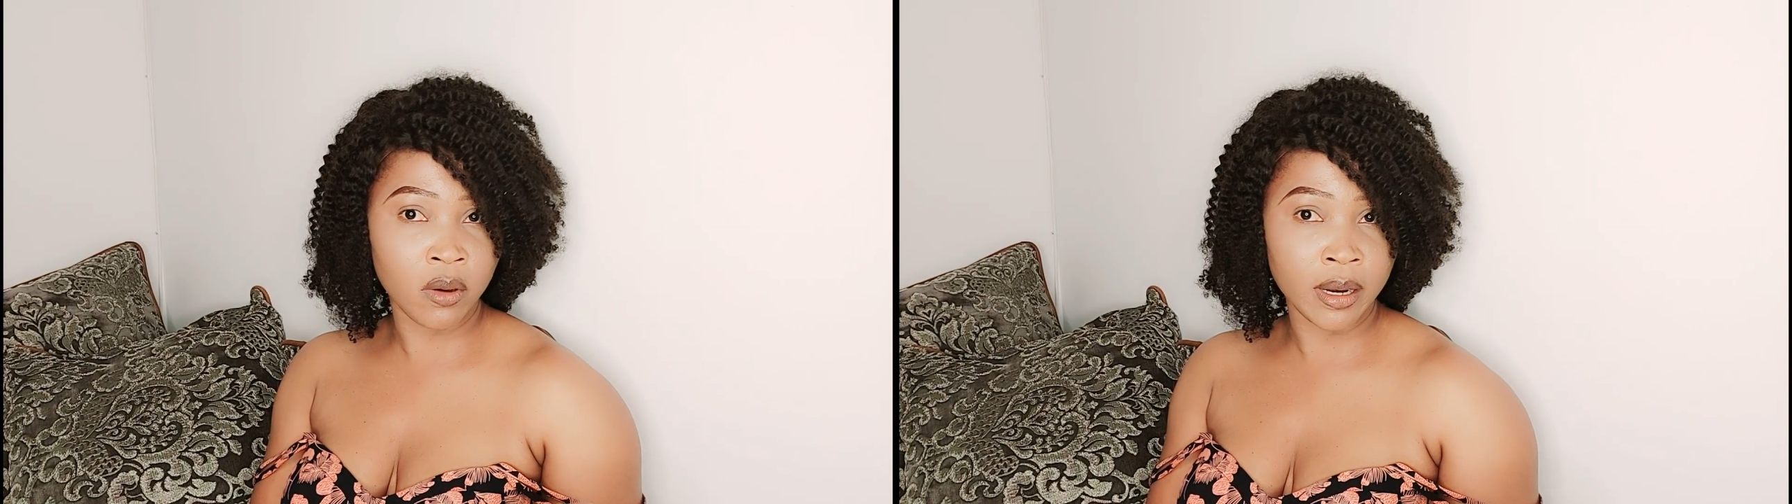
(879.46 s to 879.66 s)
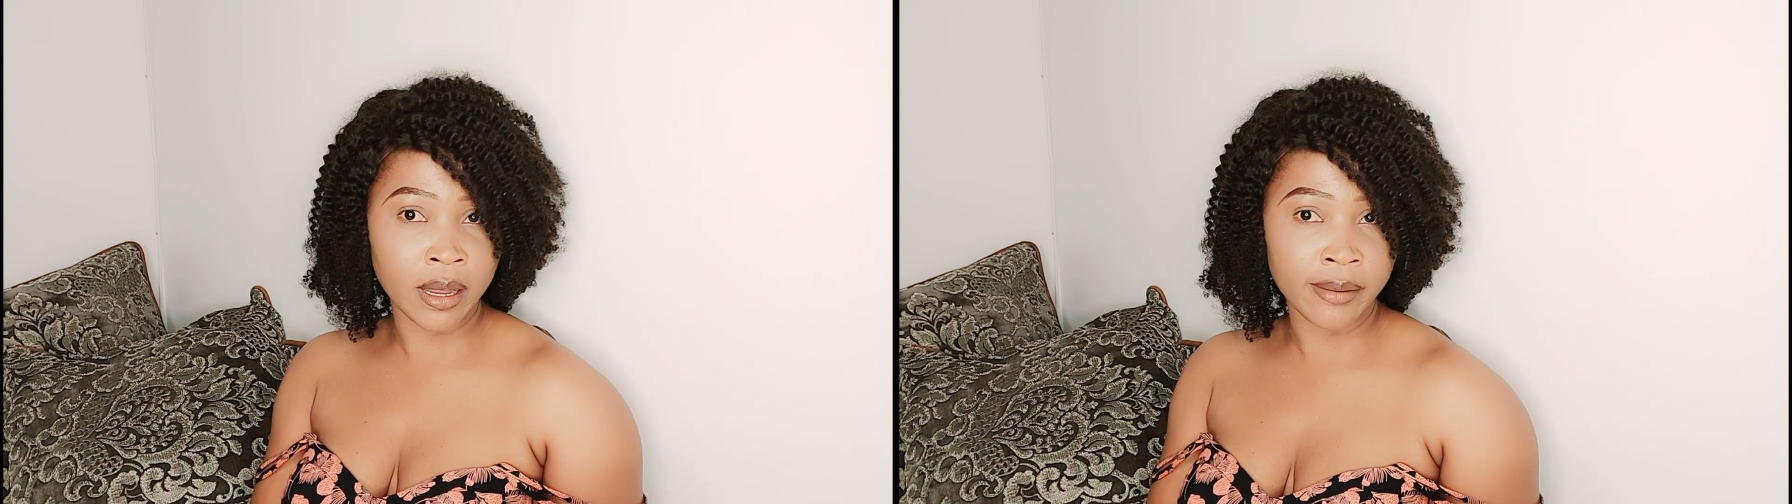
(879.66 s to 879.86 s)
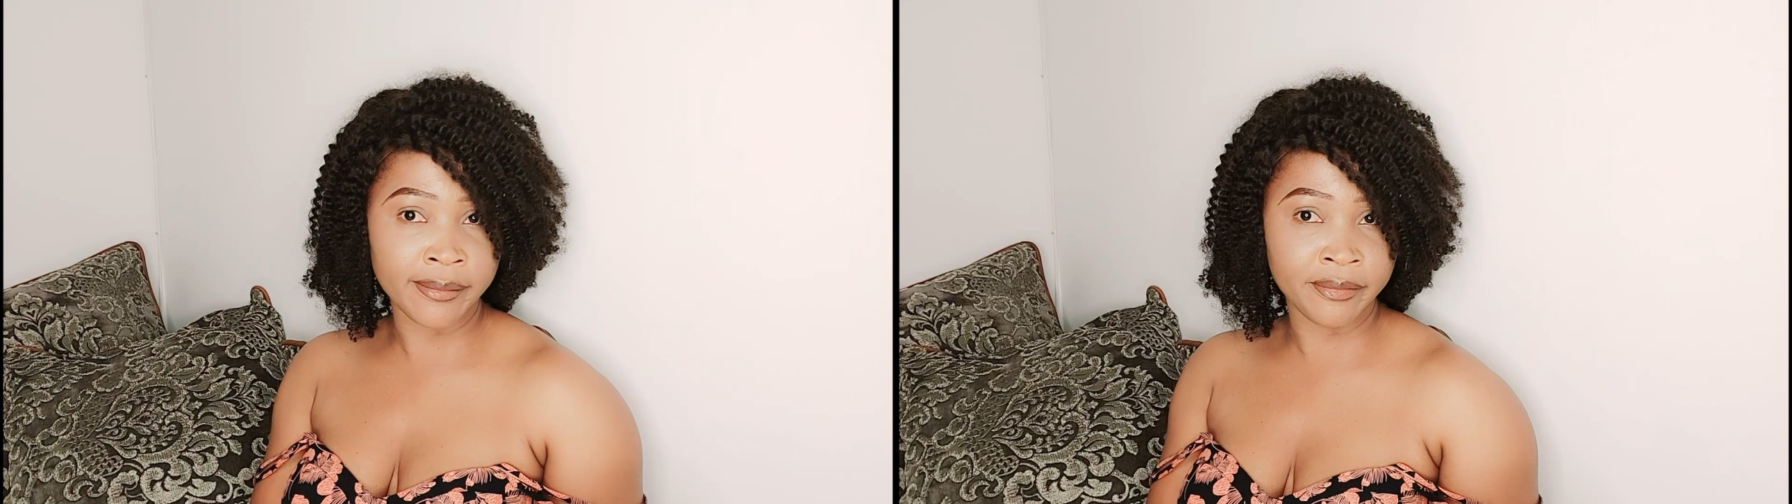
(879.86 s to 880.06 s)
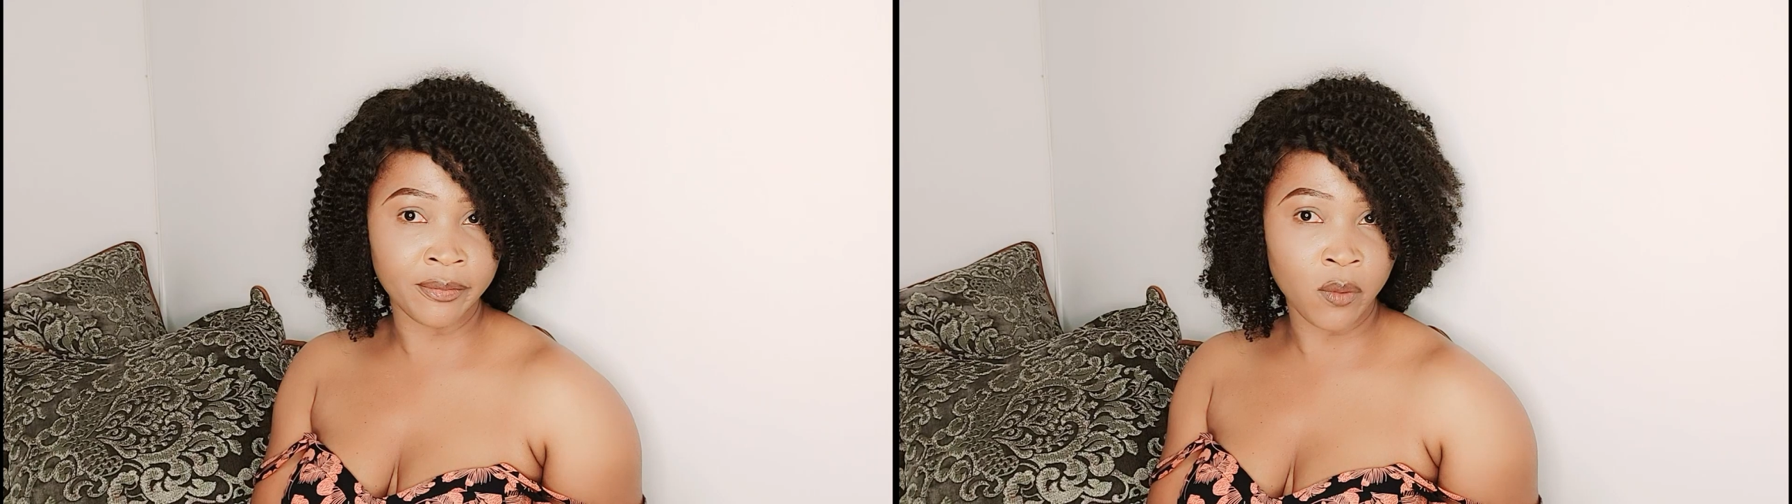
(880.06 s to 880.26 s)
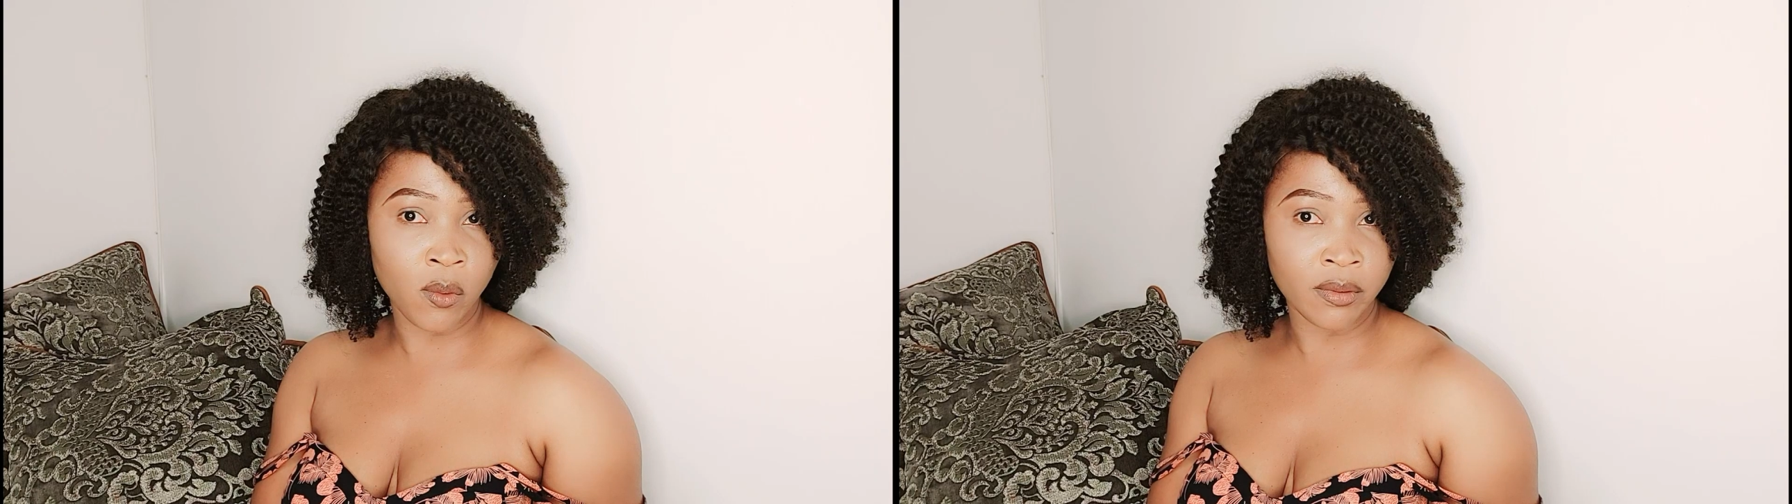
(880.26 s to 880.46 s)
out of
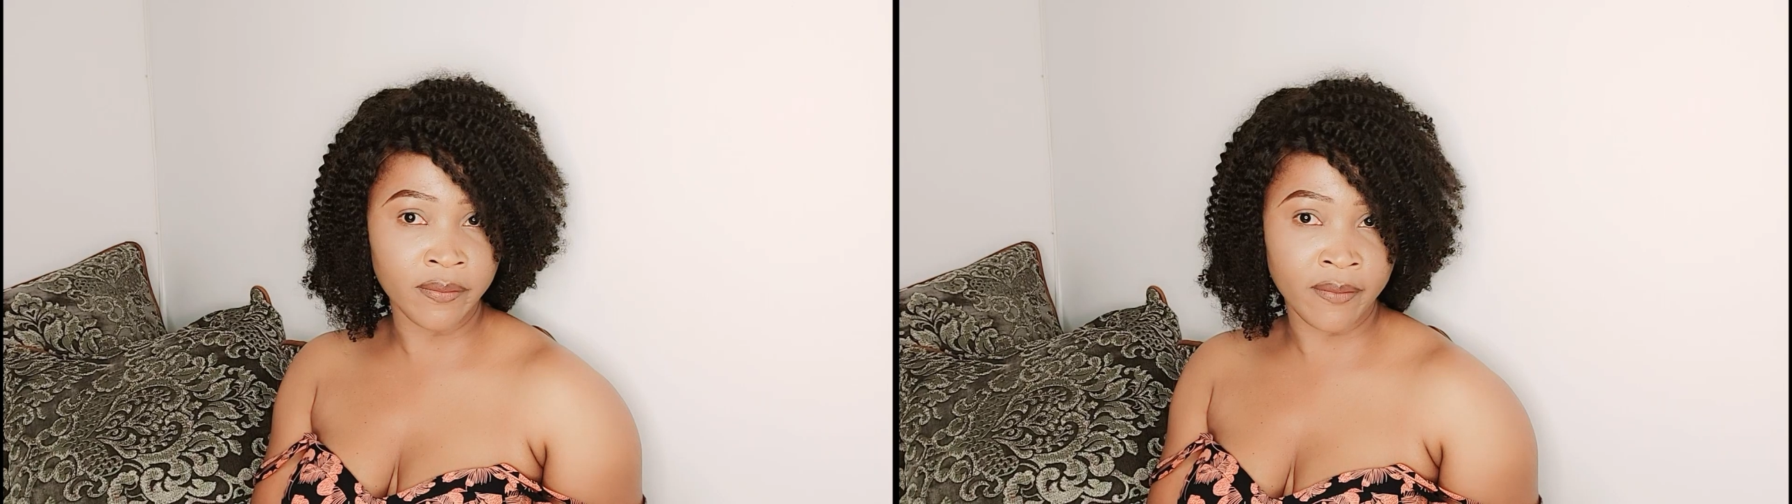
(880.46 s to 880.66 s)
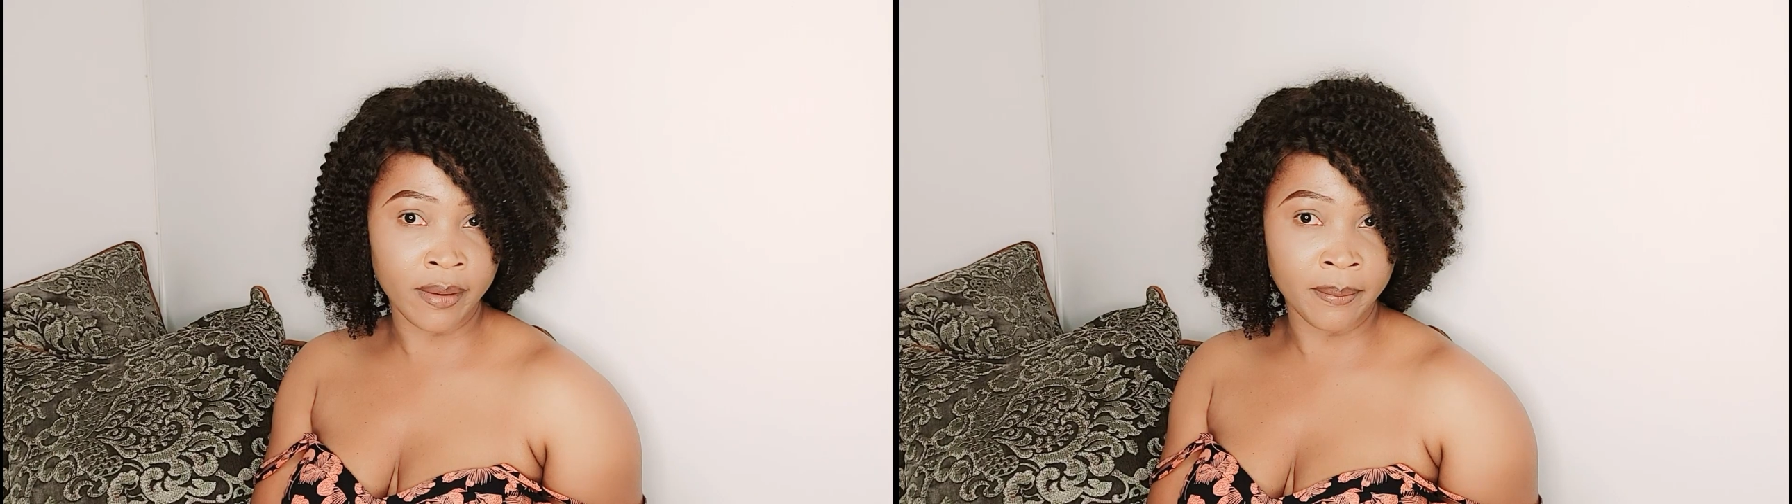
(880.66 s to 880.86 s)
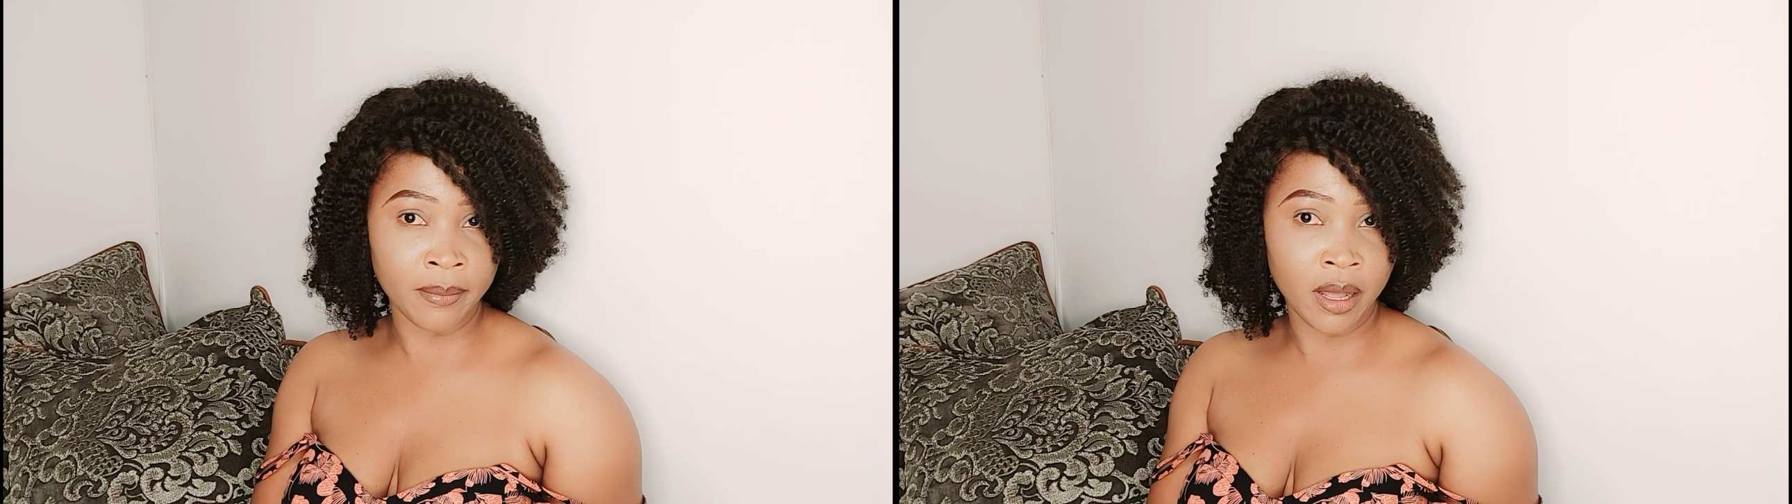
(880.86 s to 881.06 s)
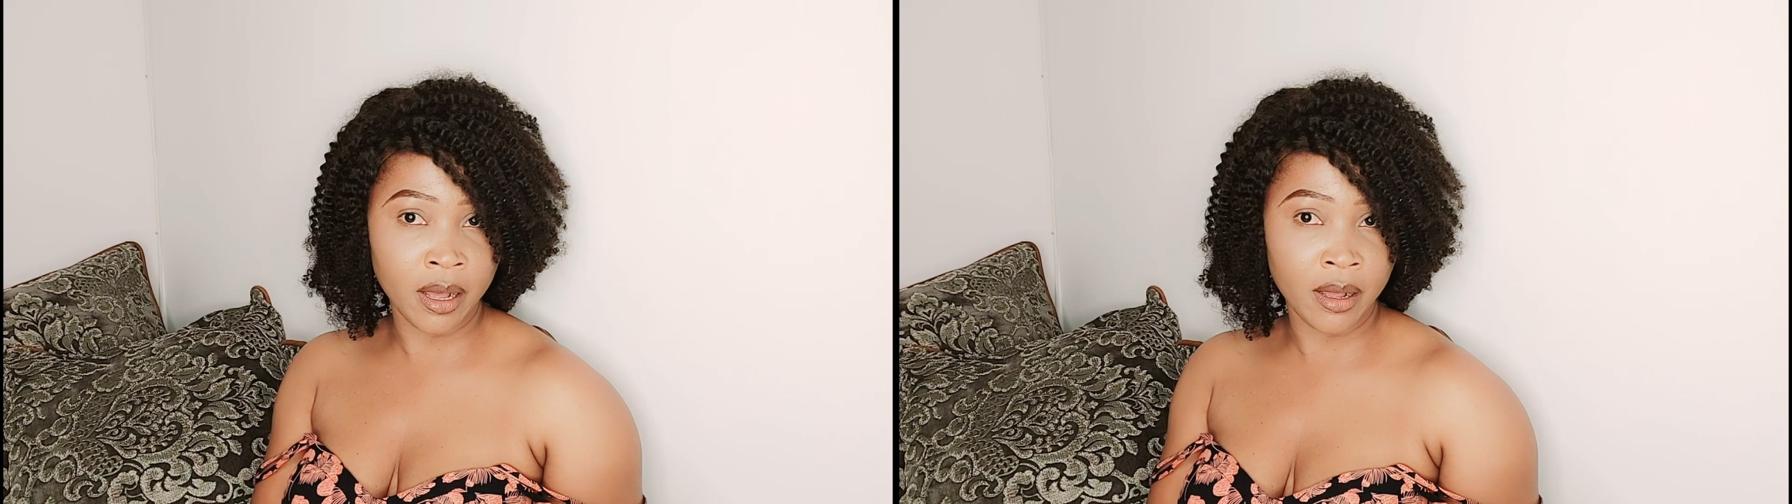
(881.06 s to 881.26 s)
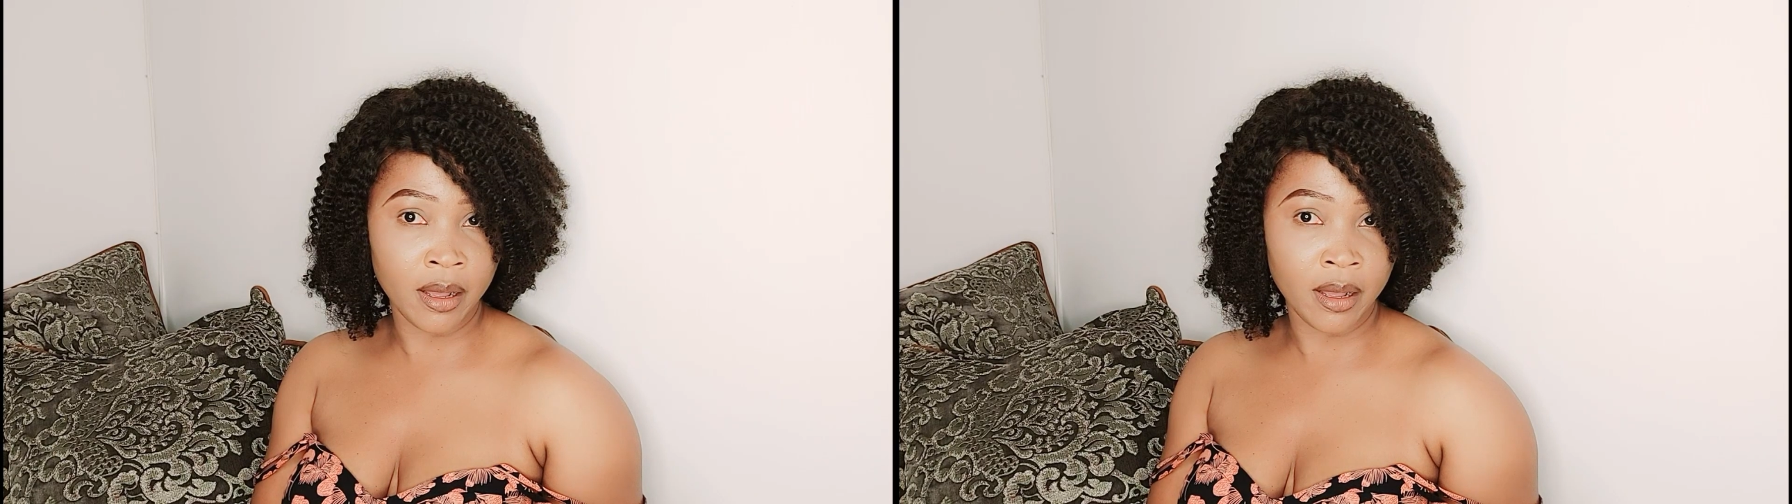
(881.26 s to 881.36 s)
all of them